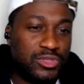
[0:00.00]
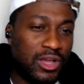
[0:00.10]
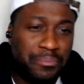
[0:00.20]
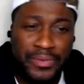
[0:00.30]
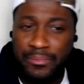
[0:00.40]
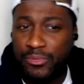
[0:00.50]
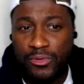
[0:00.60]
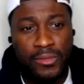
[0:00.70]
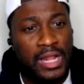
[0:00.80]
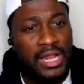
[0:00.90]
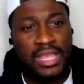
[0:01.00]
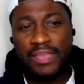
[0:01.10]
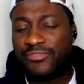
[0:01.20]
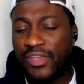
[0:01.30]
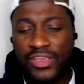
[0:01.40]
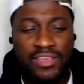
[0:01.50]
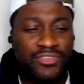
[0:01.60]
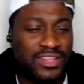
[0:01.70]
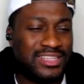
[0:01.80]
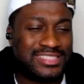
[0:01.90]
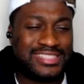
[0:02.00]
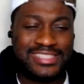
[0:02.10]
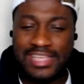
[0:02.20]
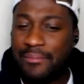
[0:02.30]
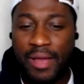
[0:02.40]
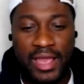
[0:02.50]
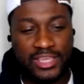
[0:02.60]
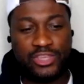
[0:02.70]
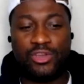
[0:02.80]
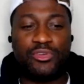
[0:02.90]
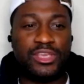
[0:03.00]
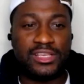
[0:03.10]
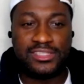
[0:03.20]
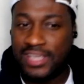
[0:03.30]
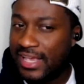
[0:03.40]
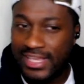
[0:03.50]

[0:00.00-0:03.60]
Young people, if they're even semi-curious,